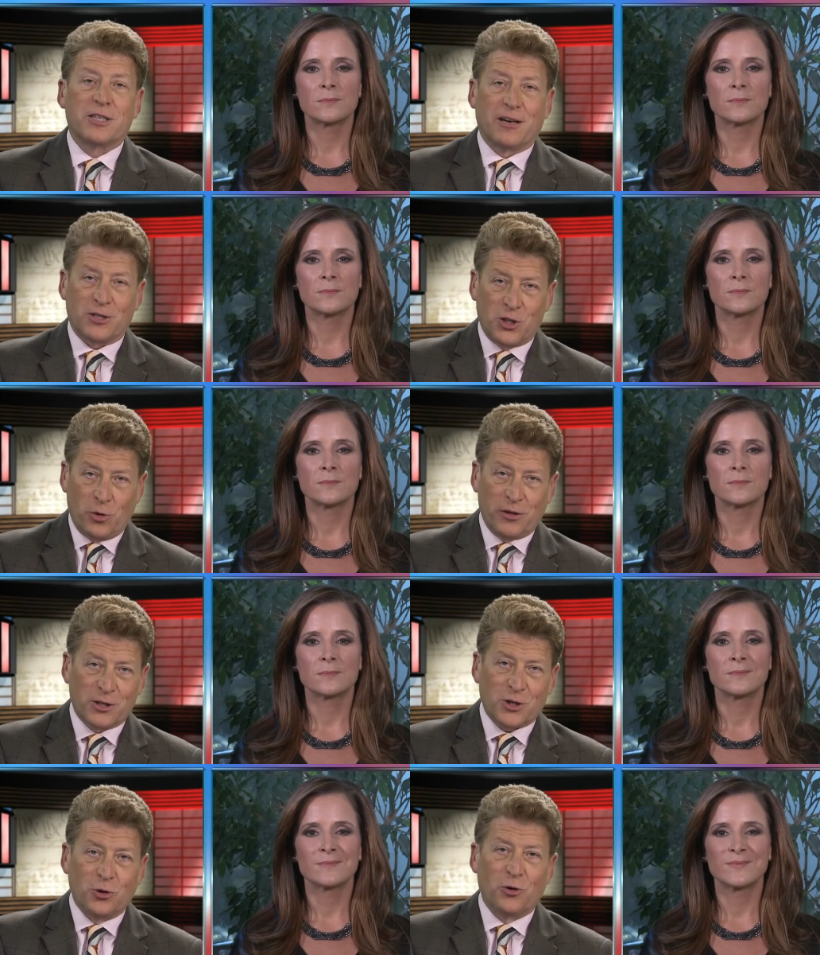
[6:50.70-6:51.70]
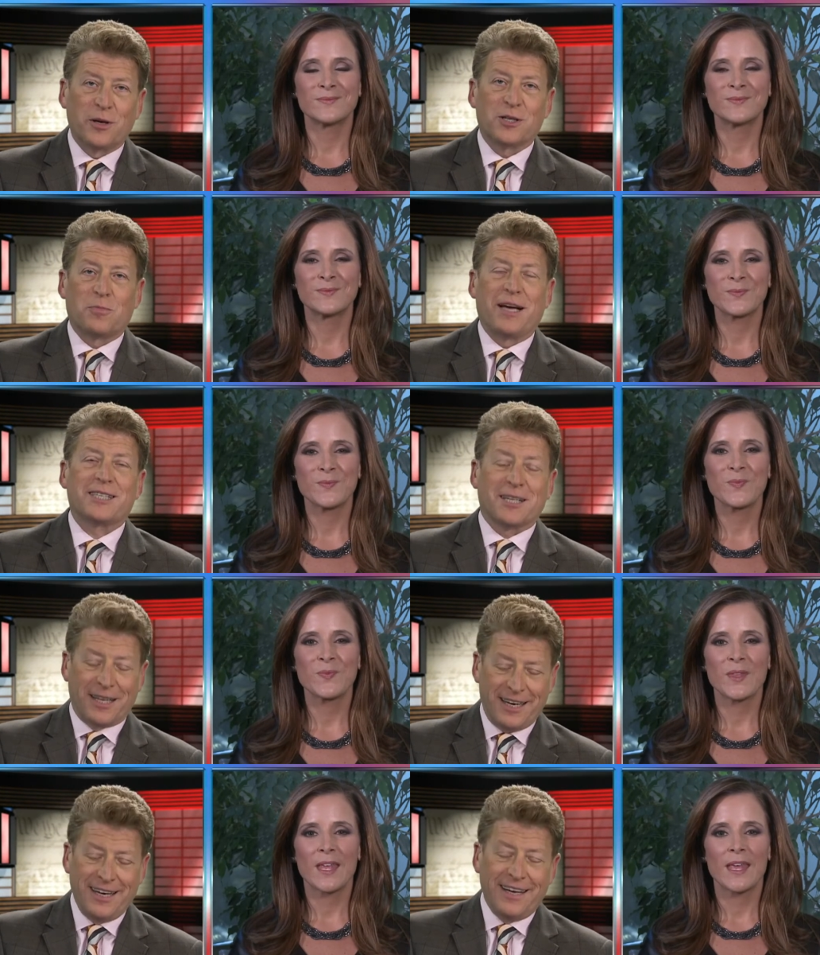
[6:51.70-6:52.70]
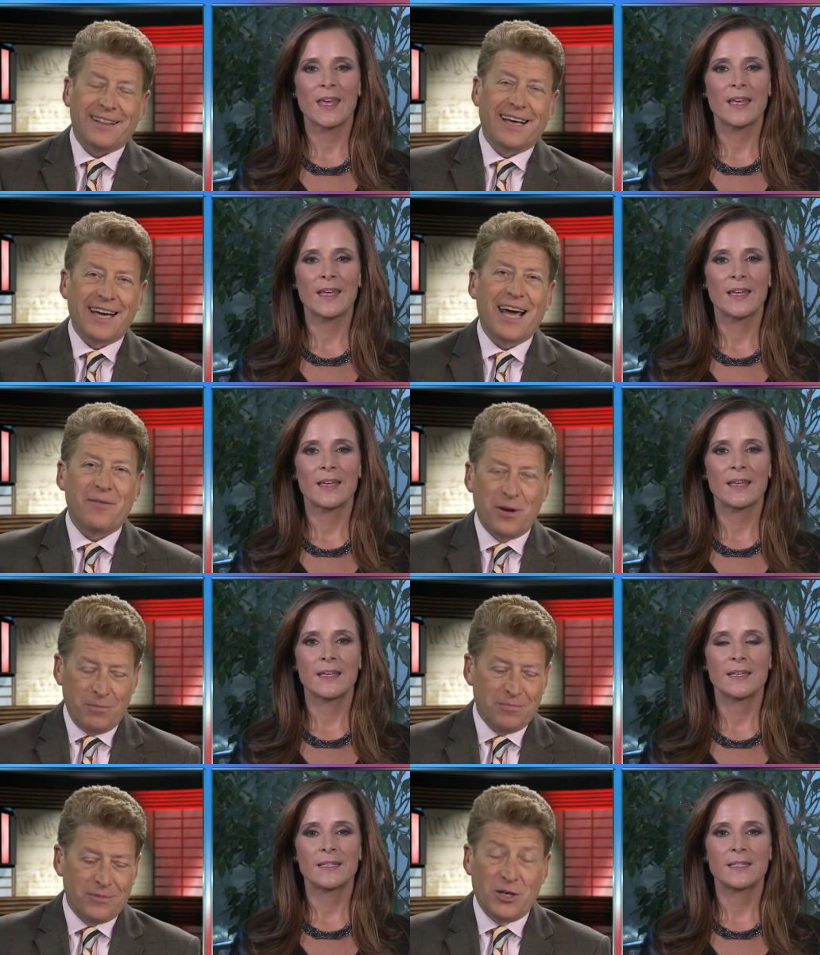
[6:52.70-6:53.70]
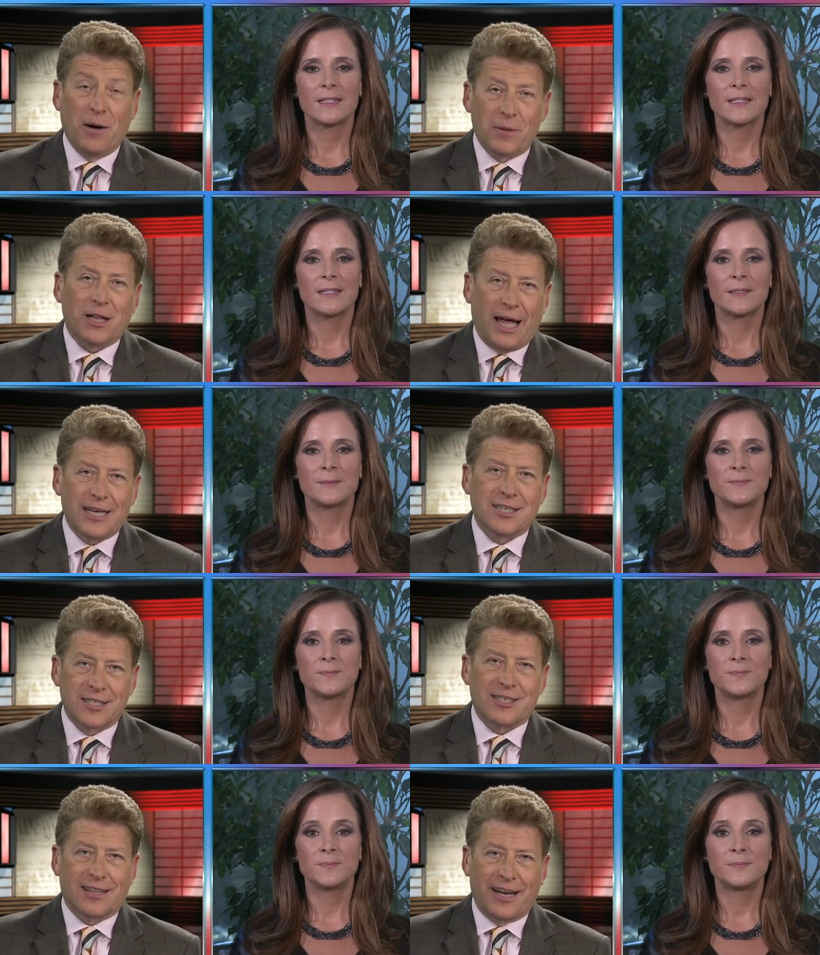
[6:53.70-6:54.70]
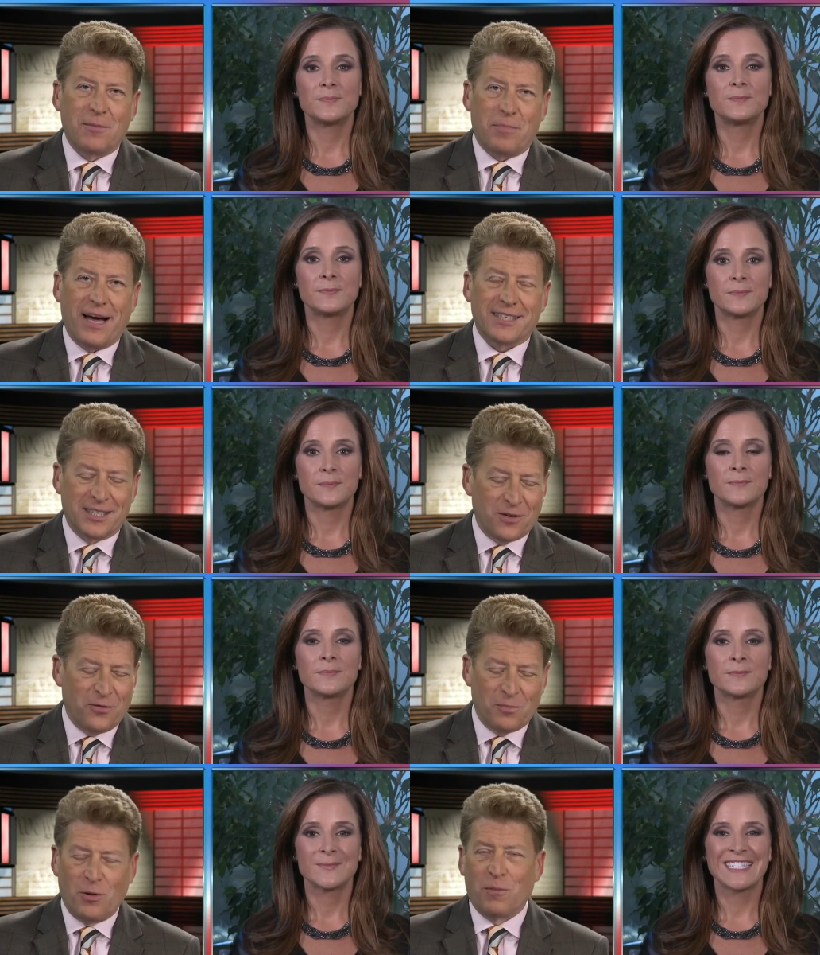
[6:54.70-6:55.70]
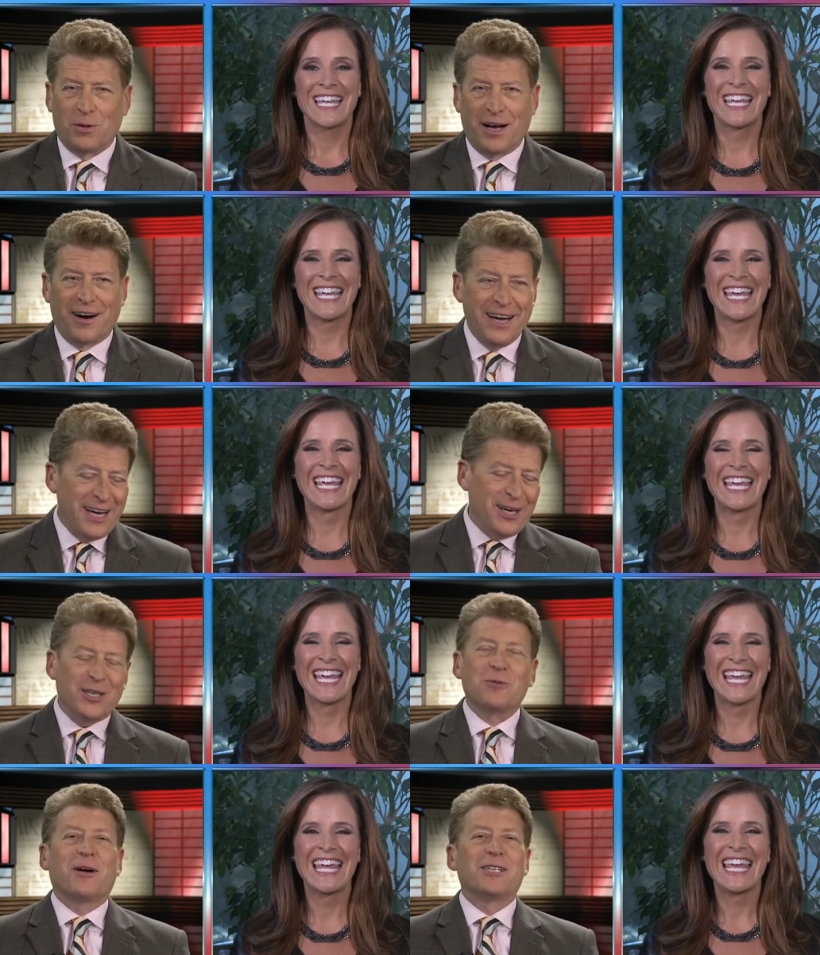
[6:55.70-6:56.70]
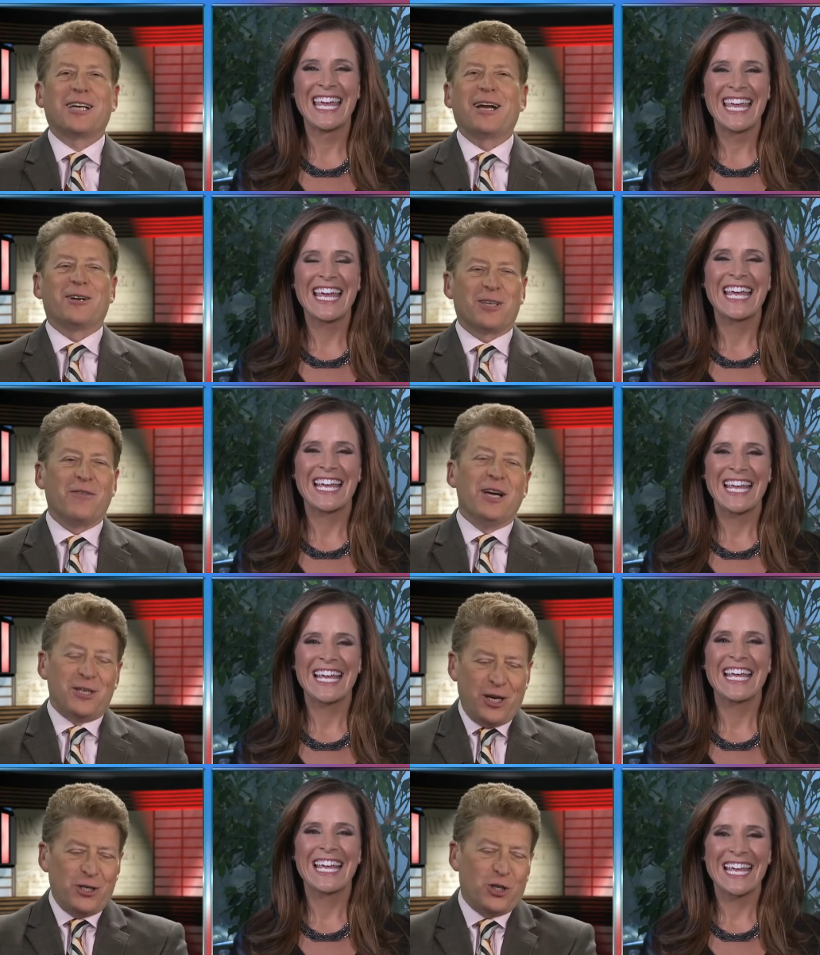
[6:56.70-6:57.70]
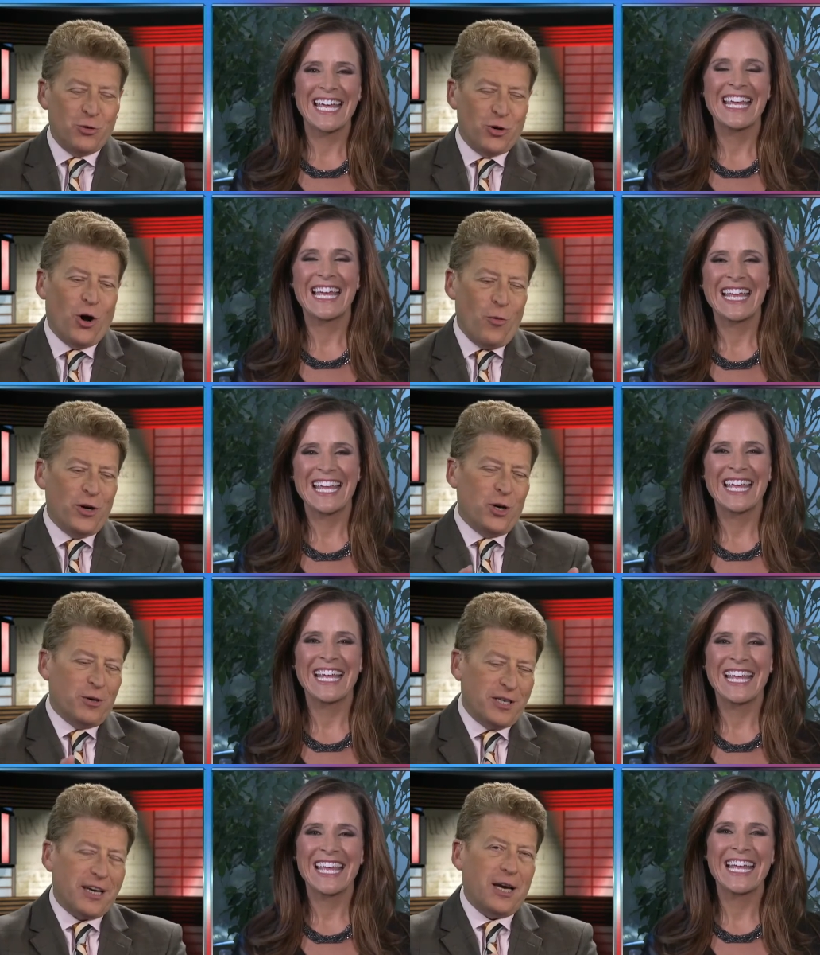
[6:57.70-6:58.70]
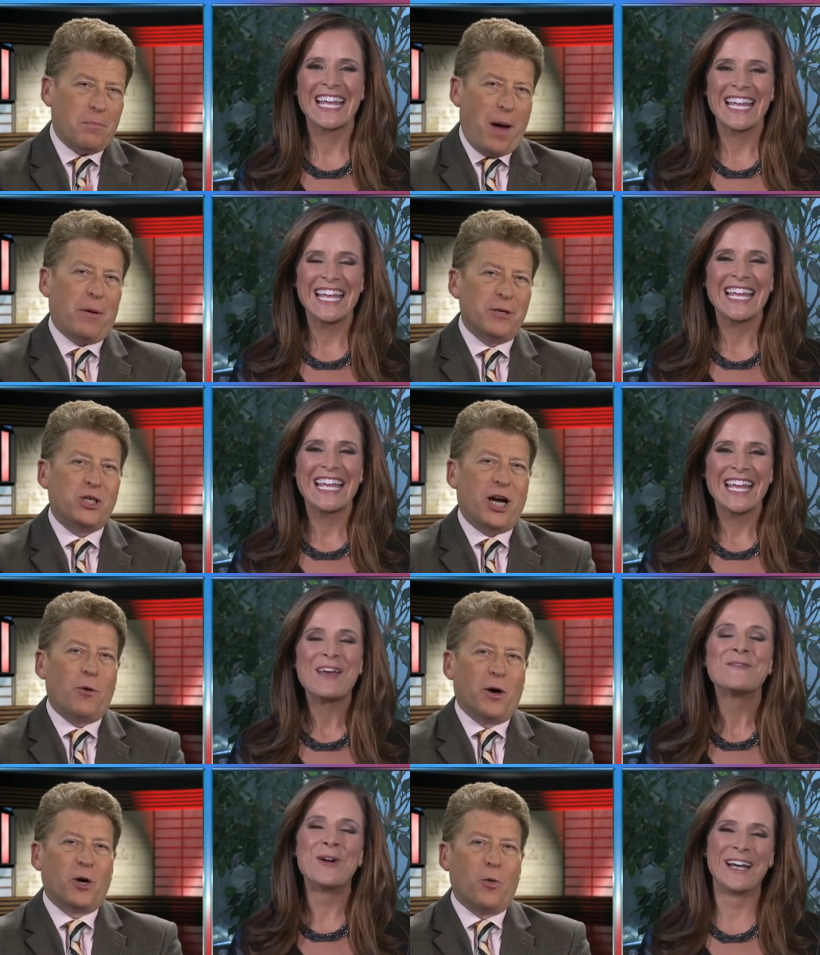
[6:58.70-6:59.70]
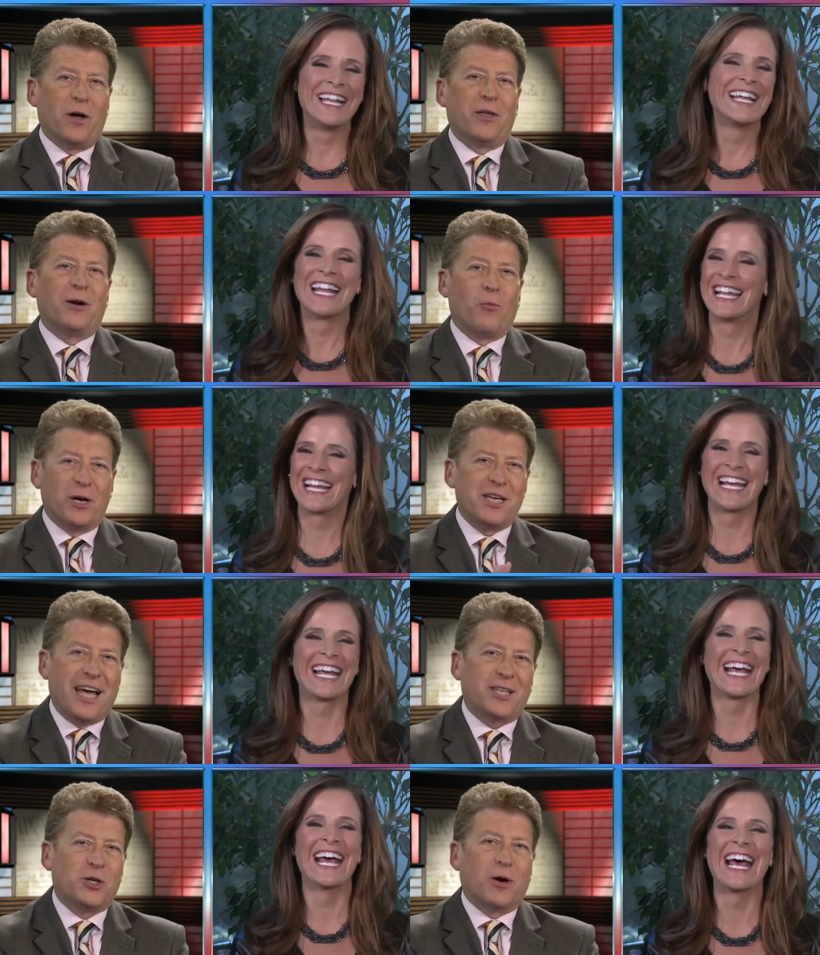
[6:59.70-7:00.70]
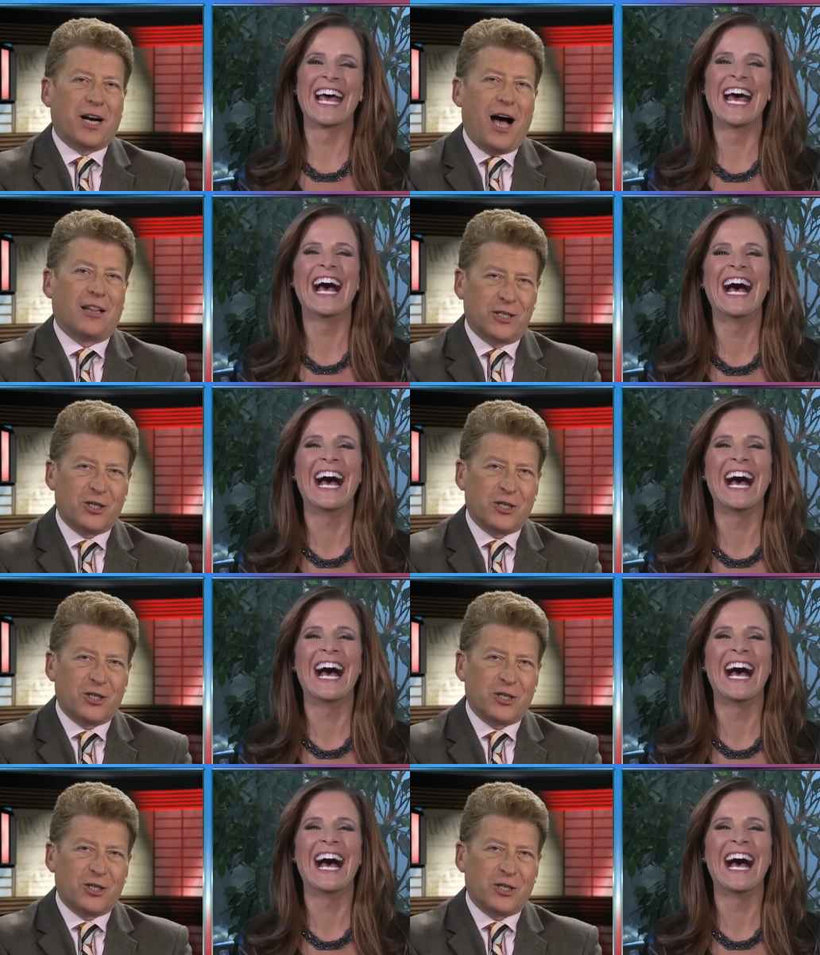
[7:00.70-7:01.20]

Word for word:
Speaker 1: now suing the school because basically they gave him dumb classes to let him pass as a football player. You just want to say to yourself, didn't you know when you were taking paper mache 101 that it wouldn't get you a college